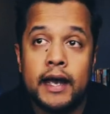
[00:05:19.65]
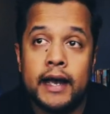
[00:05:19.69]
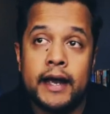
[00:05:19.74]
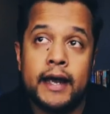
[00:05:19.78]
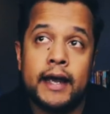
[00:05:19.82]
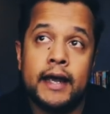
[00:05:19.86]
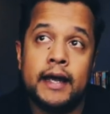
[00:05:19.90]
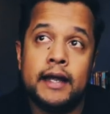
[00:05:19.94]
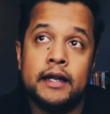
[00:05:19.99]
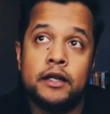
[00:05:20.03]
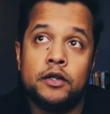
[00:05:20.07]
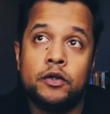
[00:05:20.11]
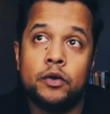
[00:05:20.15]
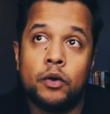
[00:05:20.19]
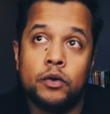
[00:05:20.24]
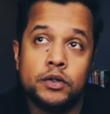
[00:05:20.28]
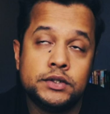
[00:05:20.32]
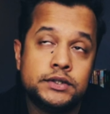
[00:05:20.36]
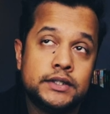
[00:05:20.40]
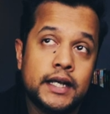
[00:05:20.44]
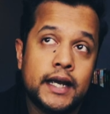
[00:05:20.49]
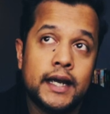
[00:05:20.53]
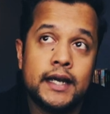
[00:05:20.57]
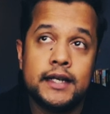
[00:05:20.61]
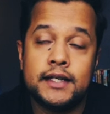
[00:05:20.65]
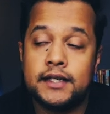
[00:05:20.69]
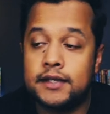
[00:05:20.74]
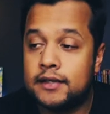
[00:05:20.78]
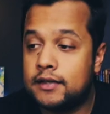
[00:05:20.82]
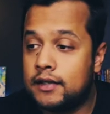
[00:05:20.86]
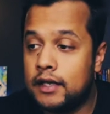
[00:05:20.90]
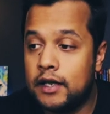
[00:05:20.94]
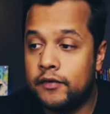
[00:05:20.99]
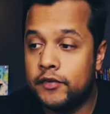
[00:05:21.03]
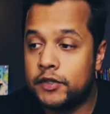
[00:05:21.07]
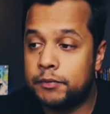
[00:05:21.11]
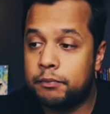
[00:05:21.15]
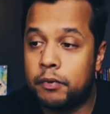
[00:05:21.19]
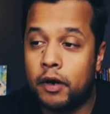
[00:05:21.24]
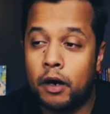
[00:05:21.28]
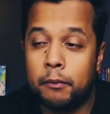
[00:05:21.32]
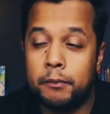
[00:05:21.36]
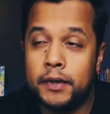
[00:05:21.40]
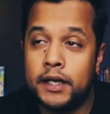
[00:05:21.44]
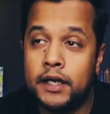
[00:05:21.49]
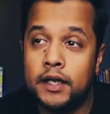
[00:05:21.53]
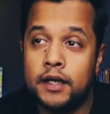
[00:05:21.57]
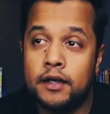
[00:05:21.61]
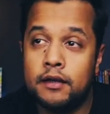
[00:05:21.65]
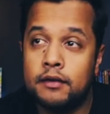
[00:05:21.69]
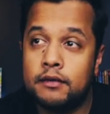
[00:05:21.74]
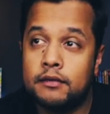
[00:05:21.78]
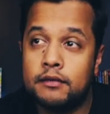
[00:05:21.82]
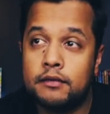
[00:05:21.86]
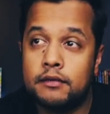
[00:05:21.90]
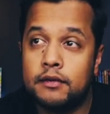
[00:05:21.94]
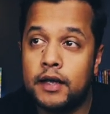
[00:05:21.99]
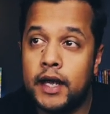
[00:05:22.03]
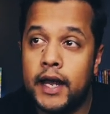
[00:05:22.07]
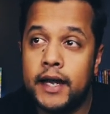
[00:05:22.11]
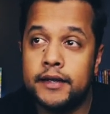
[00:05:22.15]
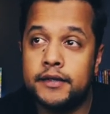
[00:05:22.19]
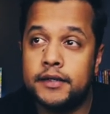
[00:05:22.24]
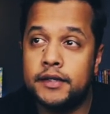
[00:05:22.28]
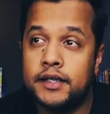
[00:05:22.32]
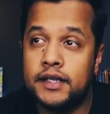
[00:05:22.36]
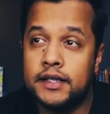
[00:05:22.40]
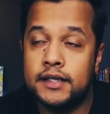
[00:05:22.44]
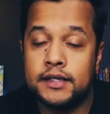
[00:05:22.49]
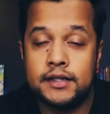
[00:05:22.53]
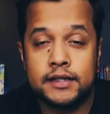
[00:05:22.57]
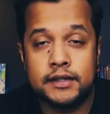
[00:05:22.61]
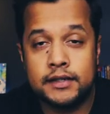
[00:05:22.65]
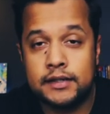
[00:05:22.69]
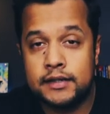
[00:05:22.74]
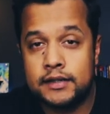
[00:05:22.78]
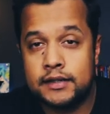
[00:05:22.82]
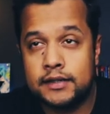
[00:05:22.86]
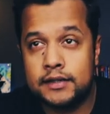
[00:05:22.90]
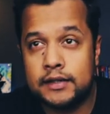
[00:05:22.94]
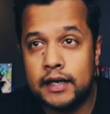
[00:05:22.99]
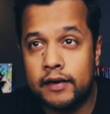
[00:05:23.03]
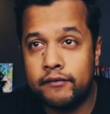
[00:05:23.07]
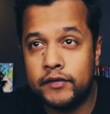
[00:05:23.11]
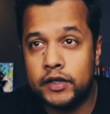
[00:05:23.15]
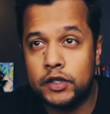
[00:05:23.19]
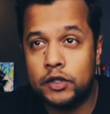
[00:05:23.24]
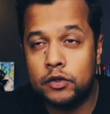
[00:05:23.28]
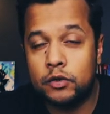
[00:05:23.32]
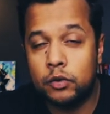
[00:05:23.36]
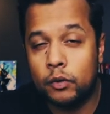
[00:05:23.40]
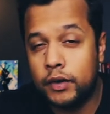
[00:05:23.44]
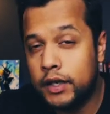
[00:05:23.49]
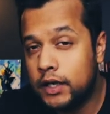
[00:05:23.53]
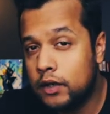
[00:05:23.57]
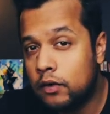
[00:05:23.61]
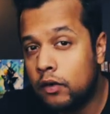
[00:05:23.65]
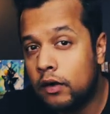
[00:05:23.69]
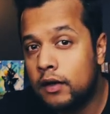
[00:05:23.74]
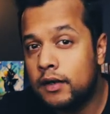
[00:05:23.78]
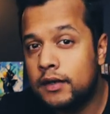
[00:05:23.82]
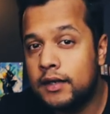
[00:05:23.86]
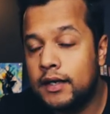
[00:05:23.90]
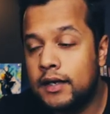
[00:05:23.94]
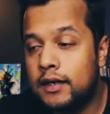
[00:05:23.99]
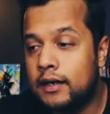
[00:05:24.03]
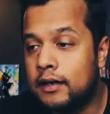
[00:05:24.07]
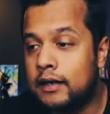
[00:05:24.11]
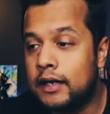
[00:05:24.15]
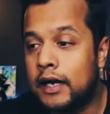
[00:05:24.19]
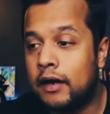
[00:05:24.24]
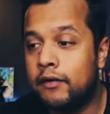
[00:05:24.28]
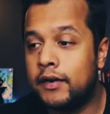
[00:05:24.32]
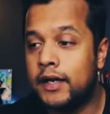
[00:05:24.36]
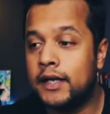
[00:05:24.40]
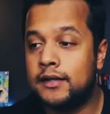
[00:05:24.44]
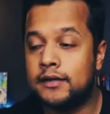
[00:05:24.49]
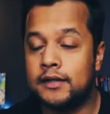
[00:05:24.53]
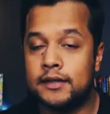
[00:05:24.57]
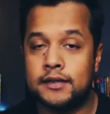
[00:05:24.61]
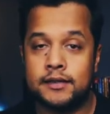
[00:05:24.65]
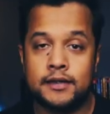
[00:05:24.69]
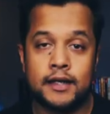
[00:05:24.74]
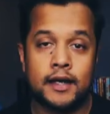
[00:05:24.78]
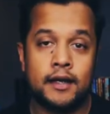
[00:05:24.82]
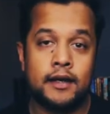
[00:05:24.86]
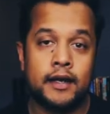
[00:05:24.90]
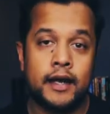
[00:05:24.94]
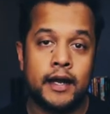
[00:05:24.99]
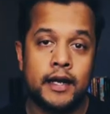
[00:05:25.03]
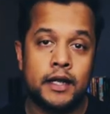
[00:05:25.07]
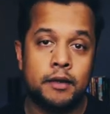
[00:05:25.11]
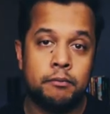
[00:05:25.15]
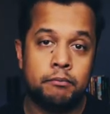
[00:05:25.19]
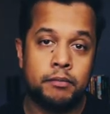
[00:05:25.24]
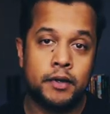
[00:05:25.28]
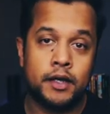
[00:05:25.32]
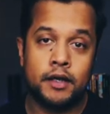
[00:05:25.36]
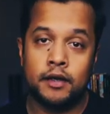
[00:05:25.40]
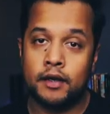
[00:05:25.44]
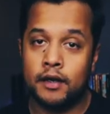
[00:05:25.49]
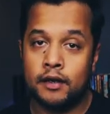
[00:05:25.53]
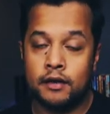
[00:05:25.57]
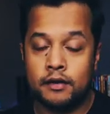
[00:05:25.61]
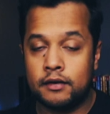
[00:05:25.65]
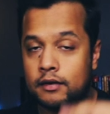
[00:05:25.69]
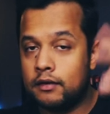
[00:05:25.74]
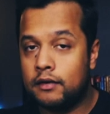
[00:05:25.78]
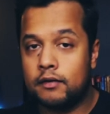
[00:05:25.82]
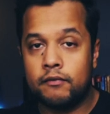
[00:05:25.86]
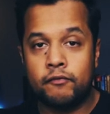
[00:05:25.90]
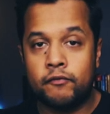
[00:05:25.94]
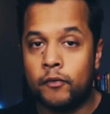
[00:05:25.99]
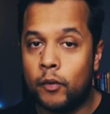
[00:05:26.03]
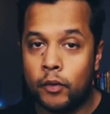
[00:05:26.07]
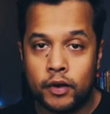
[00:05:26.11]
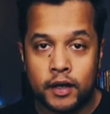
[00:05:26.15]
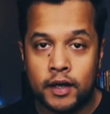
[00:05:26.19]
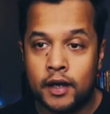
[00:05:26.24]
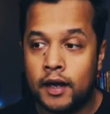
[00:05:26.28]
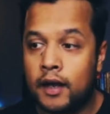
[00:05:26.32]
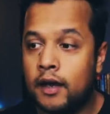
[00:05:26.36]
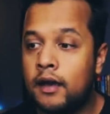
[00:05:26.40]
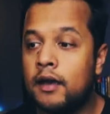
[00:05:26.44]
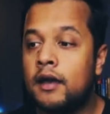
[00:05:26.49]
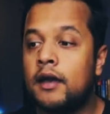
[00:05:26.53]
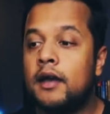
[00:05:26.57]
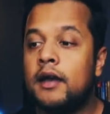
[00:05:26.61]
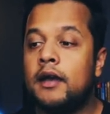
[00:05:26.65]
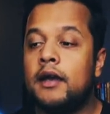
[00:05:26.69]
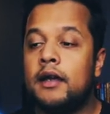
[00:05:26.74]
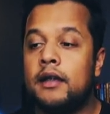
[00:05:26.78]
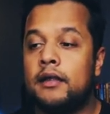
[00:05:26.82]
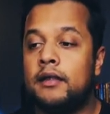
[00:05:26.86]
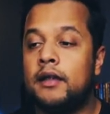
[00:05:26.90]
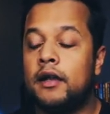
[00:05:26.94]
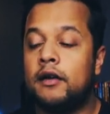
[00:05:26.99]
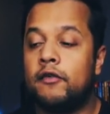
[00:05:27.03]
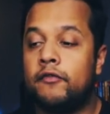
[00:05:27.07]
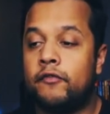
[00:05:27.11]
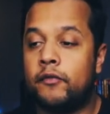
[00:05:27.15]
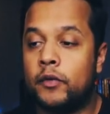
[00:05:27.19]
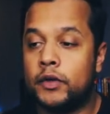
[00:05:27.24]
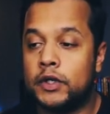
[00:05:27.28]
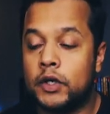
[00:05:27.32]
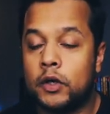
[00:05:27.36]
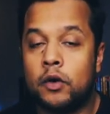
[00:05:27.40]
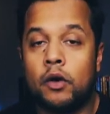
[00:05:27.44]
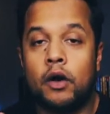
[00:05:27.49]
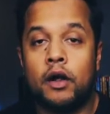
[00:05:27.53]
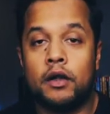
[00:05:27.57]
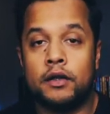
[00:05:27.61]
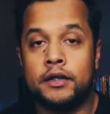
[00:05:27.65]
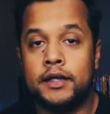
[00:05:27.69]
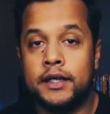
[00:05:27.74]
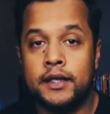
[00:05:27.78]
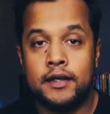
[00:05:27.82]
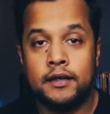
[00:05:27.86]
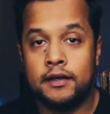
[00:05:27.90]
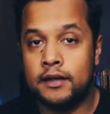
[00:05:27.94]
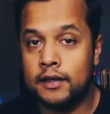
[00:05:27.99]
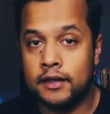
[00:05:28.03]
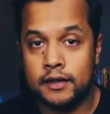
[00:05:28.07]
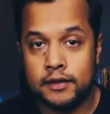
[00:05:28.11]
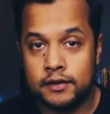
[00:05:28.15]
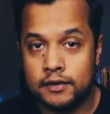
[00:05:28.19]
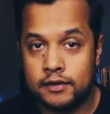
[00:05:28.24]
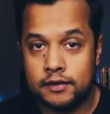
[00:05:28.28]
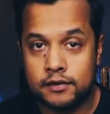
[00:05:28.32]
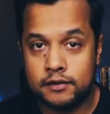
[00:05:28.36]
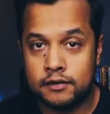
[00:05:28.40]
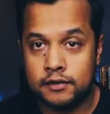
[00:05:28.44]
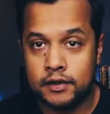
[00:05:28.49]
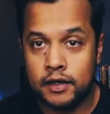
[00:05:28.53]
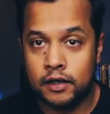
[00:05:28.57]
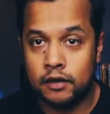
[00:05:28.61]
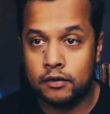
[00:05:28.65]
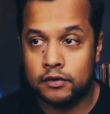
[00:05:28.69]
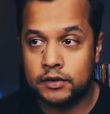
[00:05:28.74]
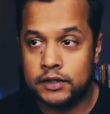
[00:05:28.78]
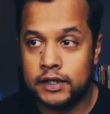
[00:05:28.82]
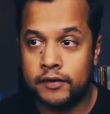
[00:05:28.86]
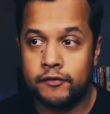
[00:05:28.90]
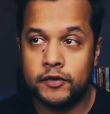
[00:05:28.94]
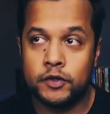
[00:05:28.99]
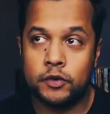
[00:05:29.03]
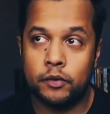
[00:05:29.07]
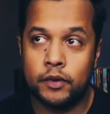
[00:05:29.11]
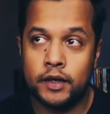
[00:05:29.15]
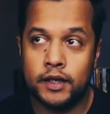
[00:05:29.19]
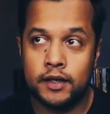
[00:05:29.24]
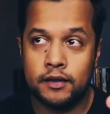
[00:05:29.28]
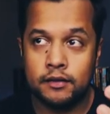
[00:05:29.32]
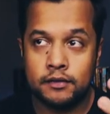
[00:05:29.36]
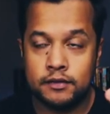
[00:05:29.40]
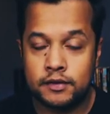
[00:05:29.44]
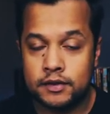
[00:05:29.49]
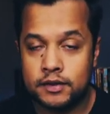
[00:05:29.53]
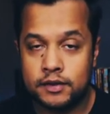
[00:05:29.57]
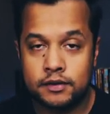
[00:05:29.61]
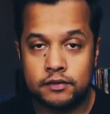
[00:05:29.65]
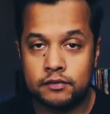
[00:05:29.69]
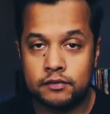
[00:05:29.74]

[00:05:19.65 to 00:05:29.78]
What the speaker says: and those days it was probably HD 720 quality, and nowadays it's 1080p and 4K. Therefore the quality is, you know, 720,